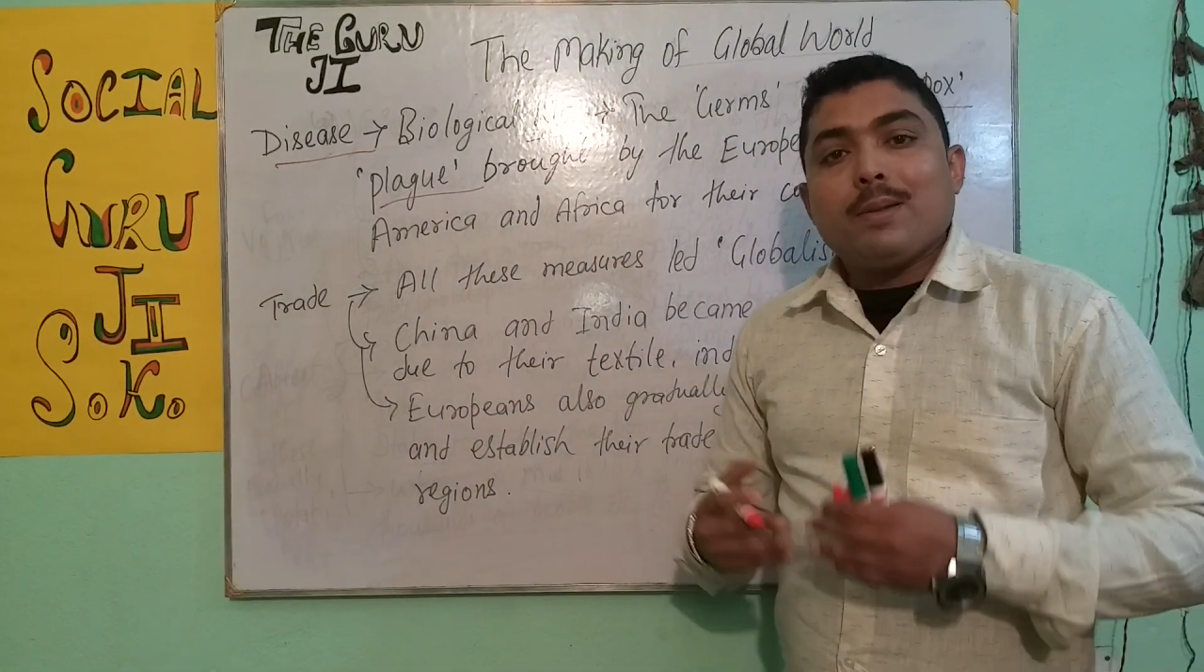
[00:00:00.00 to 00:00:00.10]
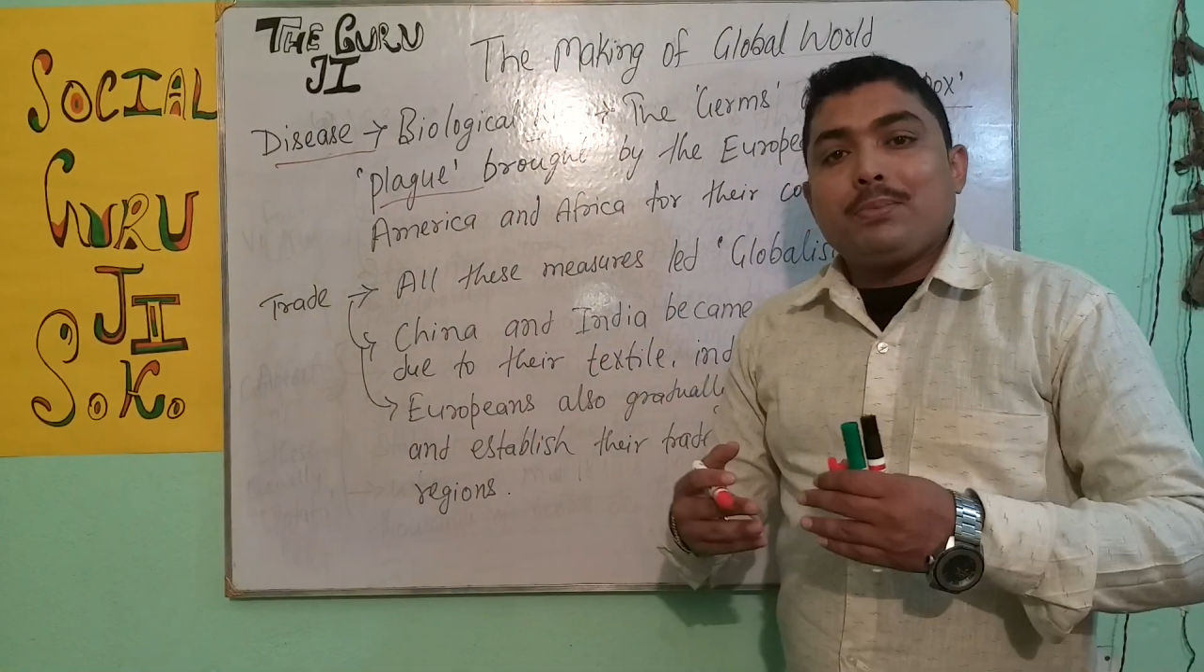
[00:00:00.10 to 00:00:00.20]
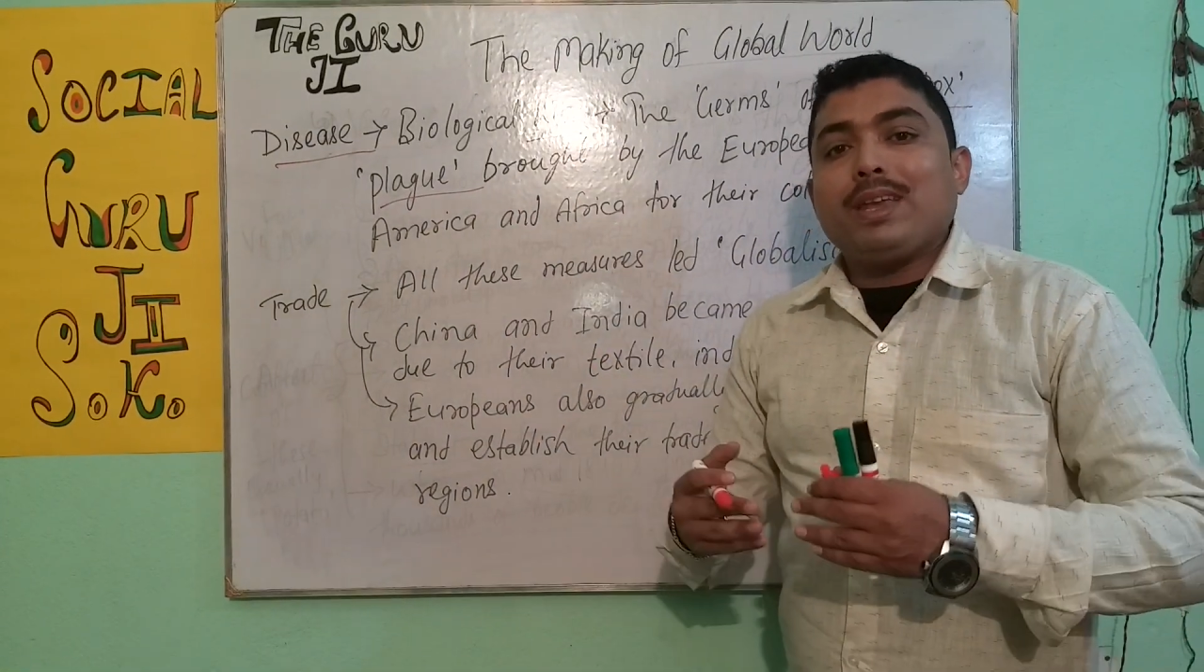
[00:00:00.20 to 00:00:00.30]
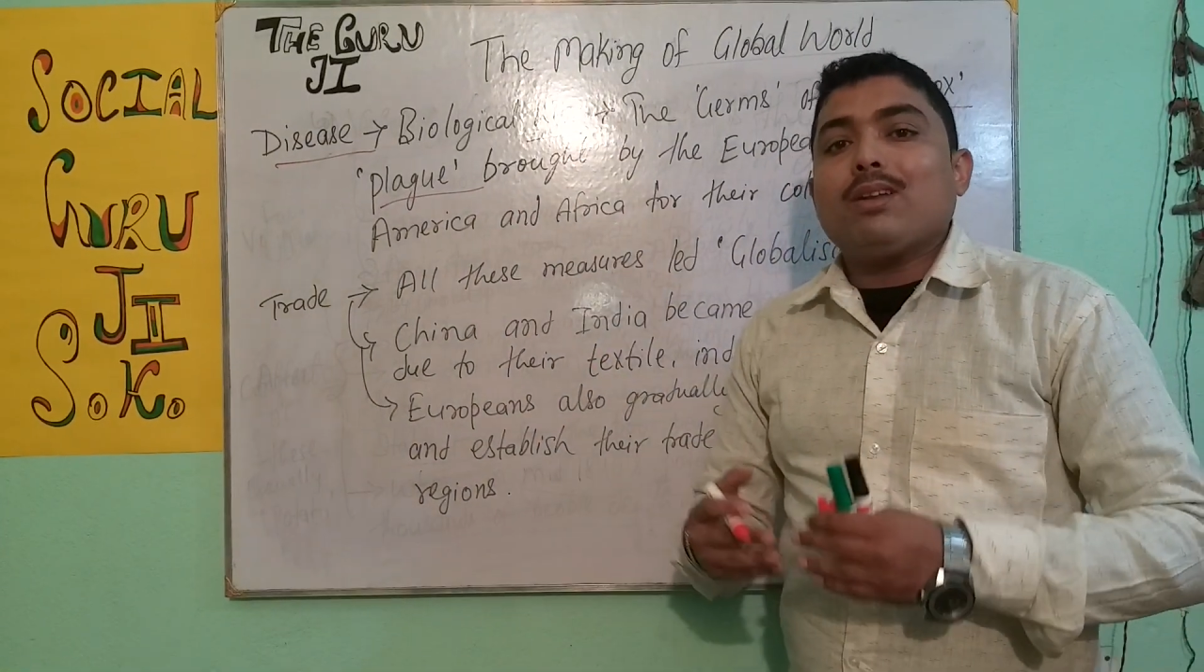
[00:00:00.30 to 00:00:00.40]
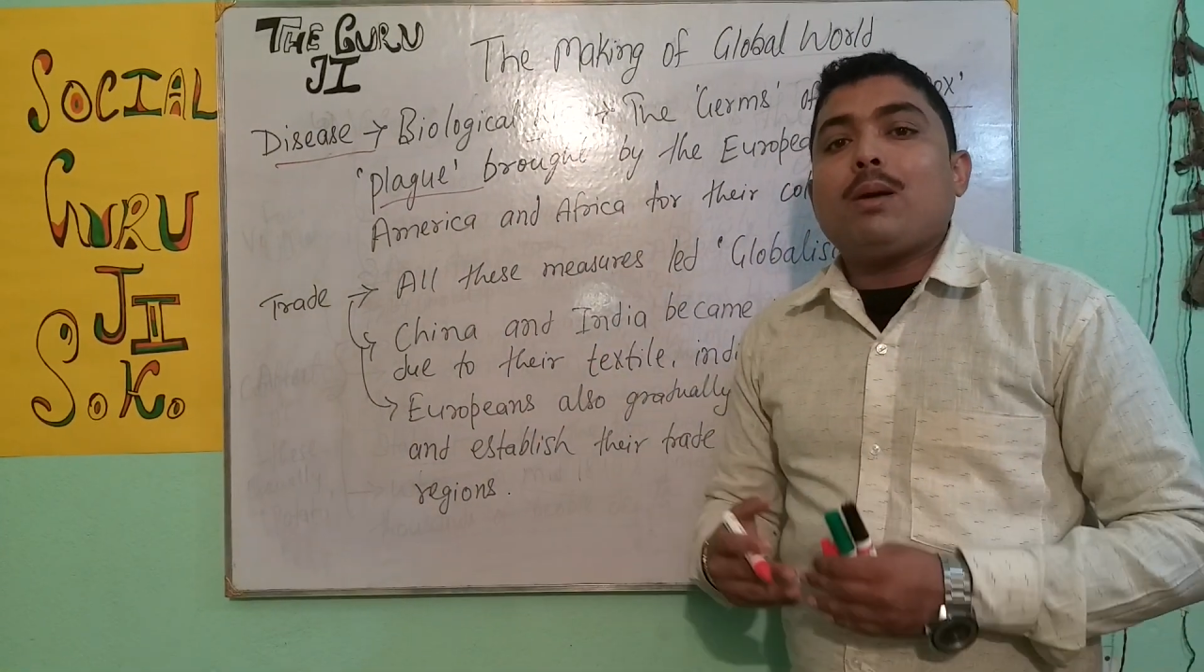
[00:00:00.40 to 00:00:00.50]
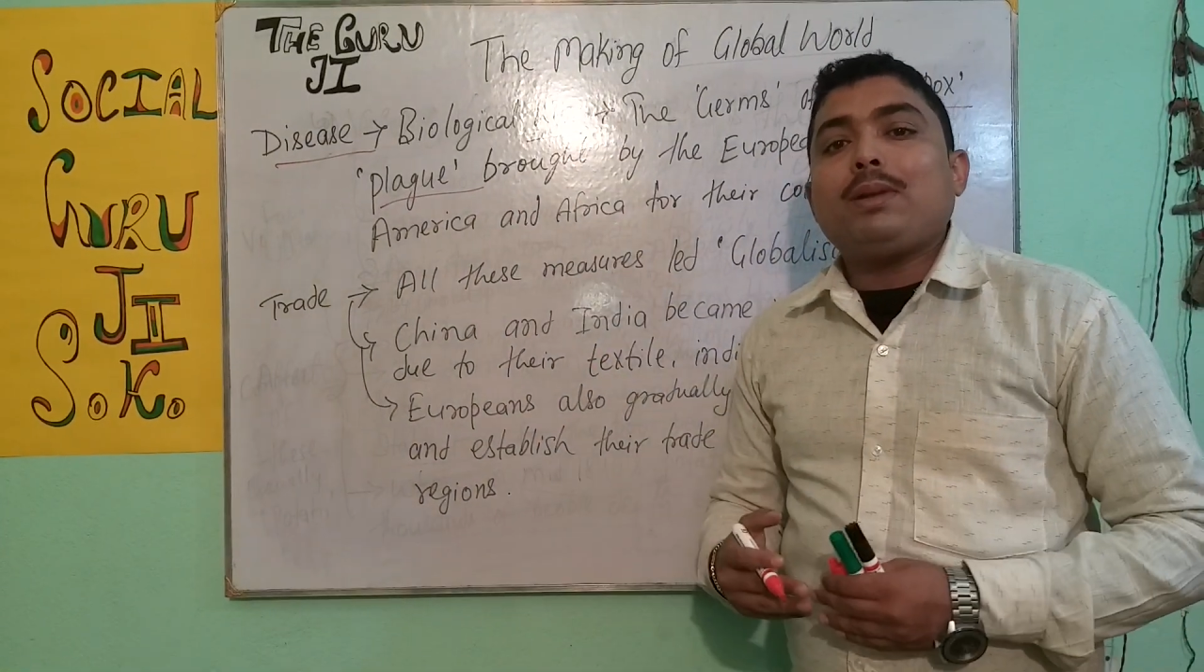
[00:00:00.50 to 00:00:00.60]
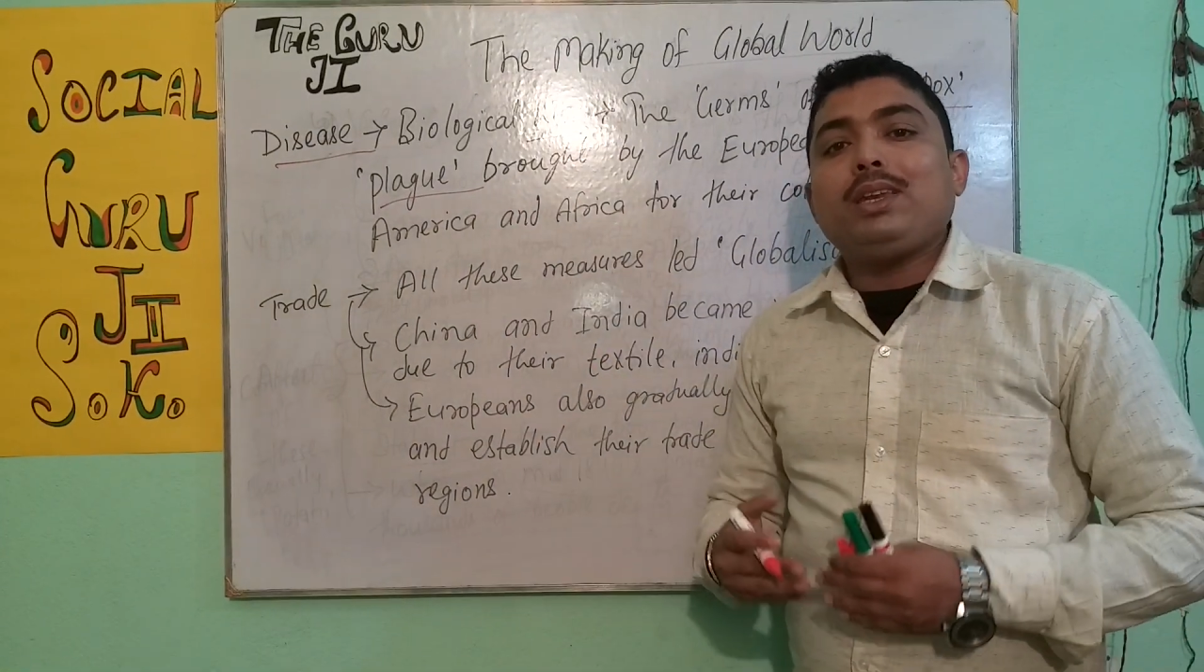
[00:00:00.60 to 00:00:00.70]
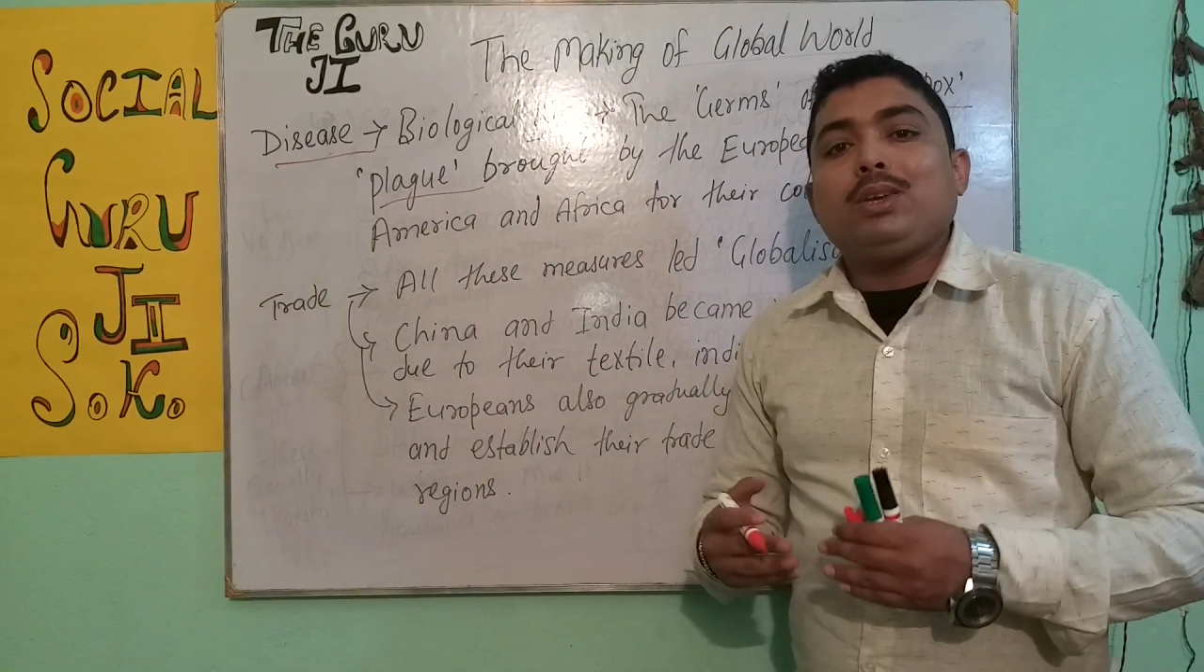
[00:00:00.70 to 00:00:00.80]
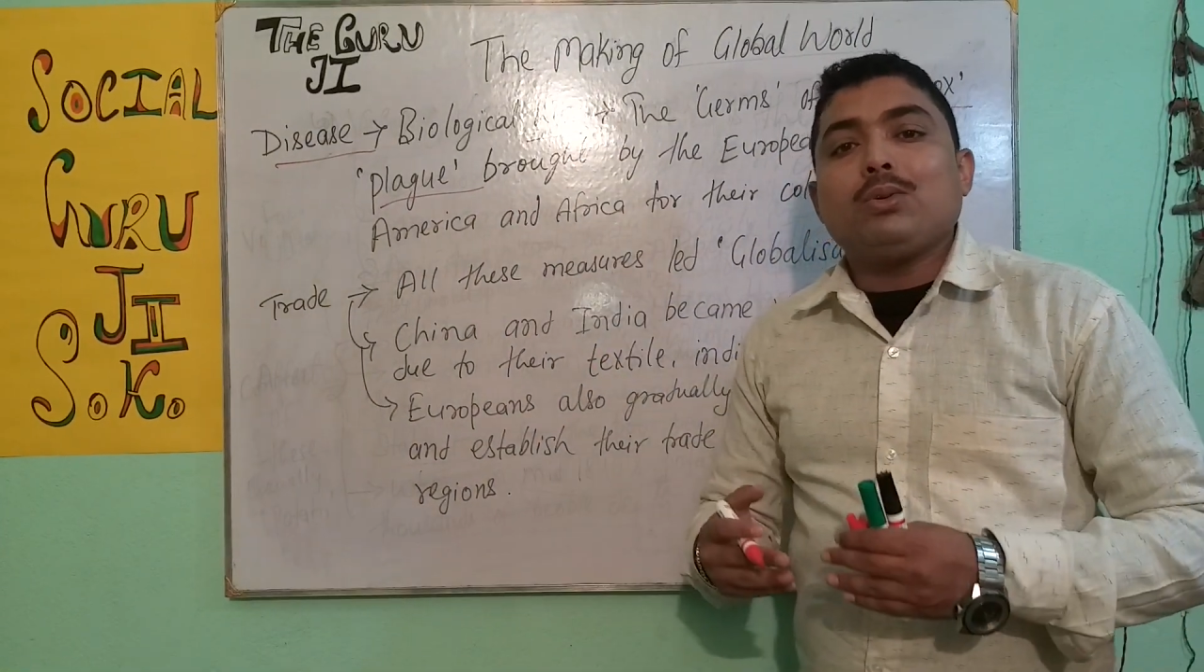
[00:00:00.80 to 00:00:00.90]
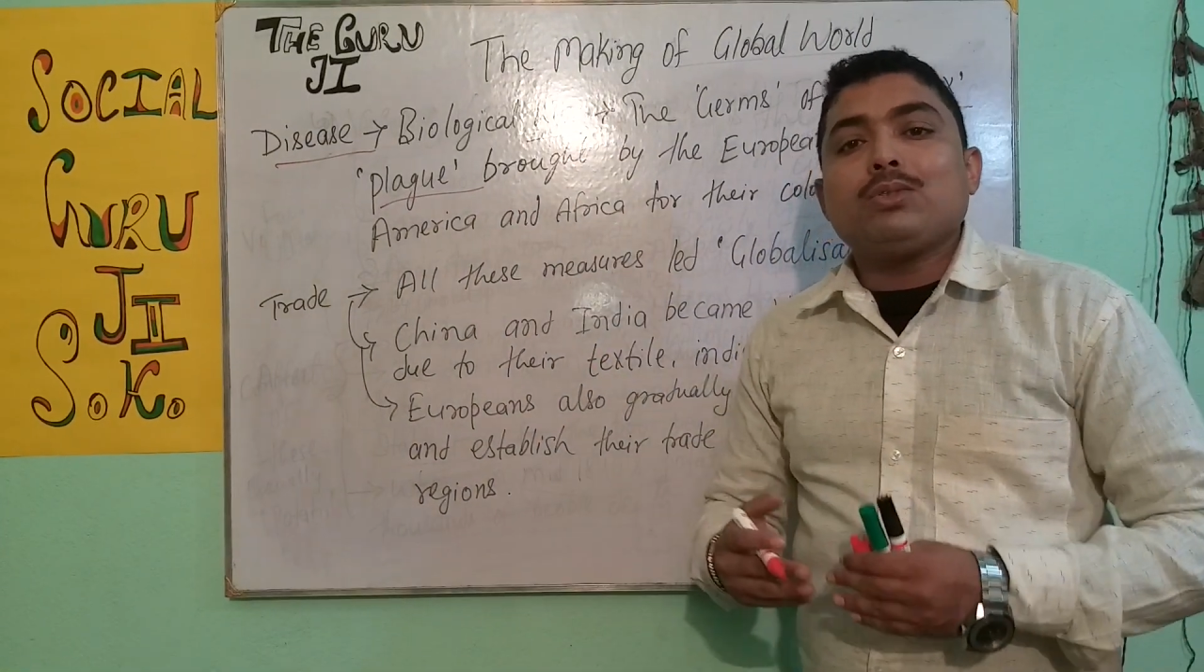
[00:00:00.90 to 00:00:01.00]
They normally
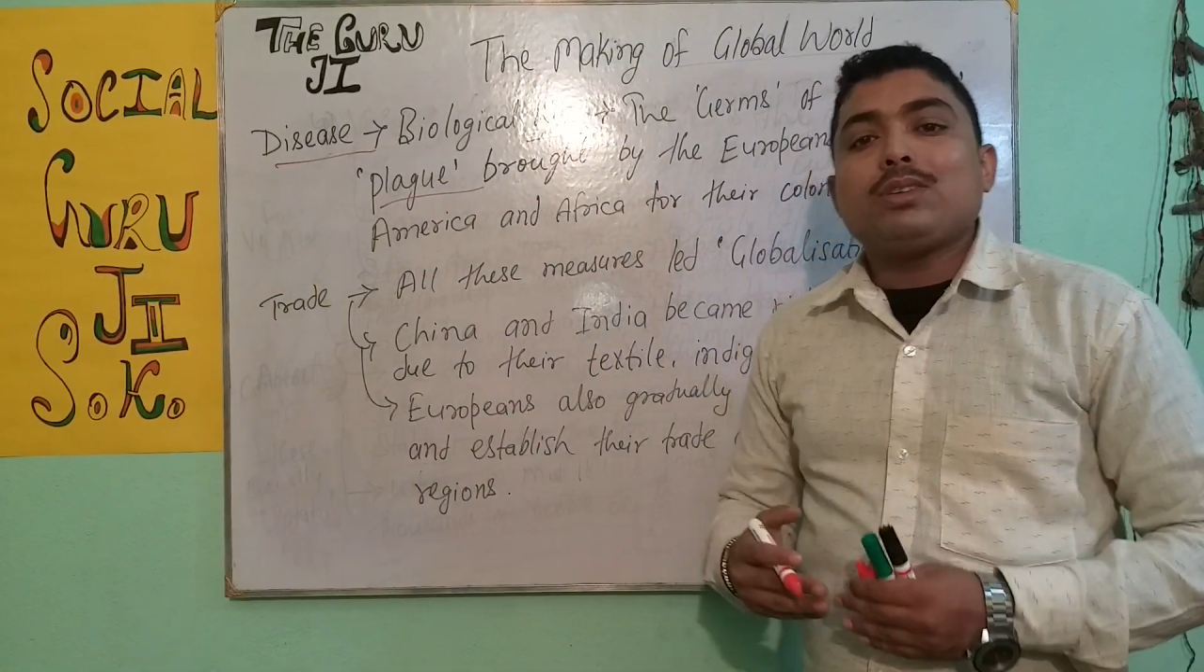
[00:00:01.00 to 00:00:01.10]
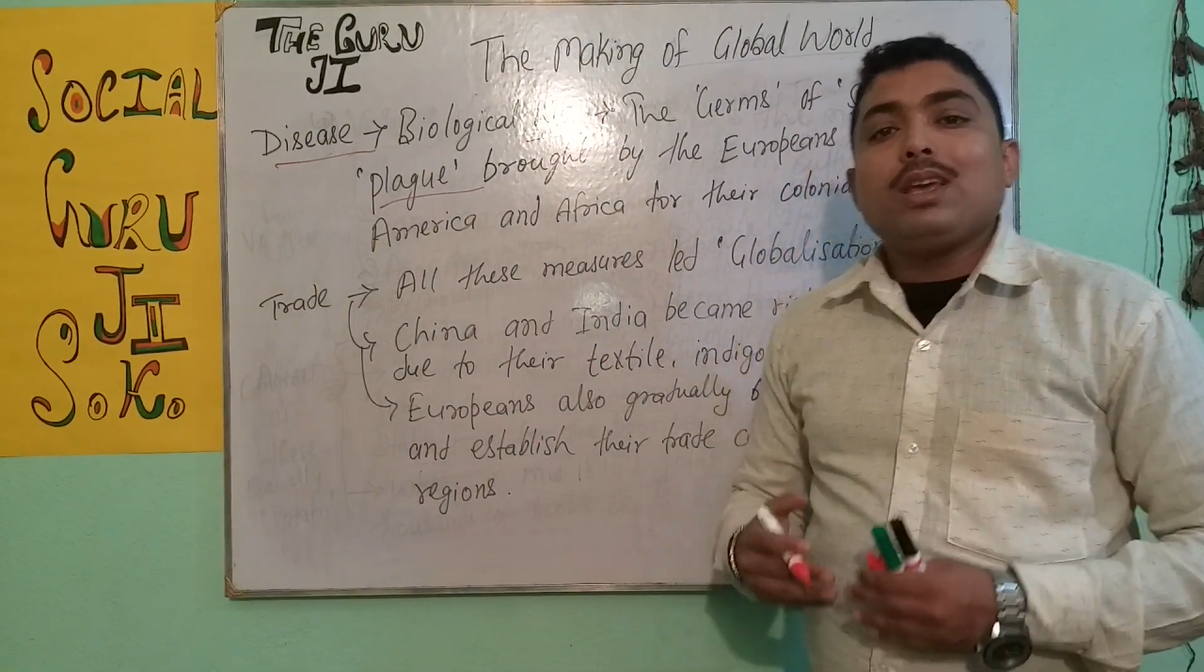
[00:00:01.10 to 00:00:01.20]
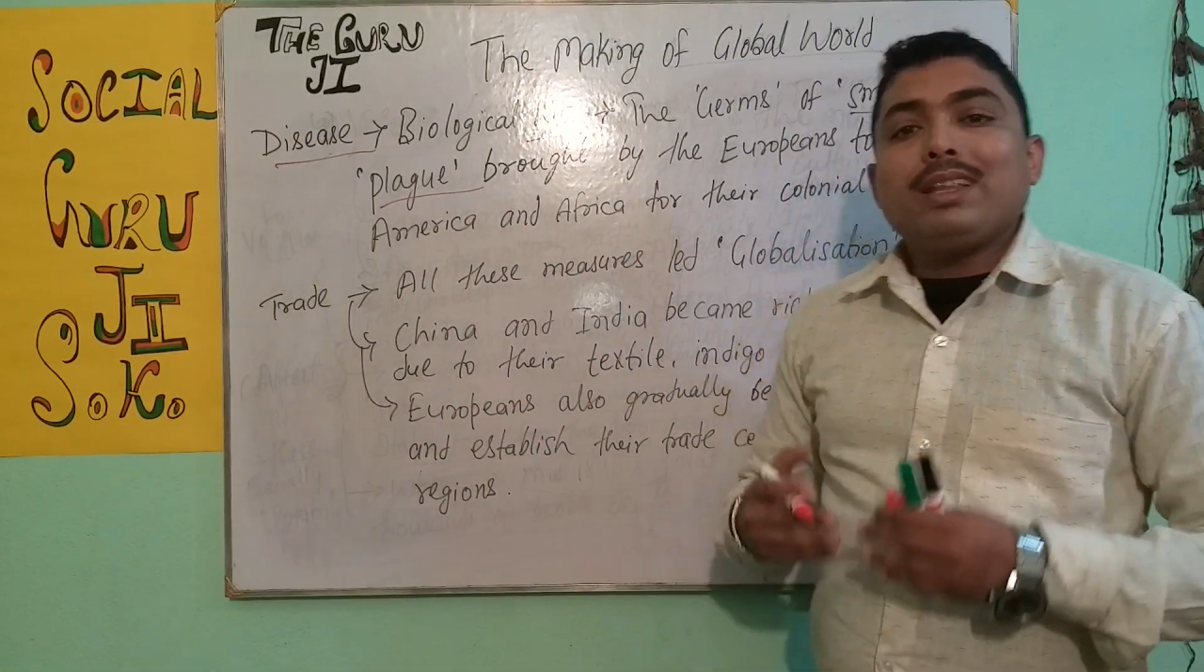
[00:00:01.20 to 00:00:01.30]
use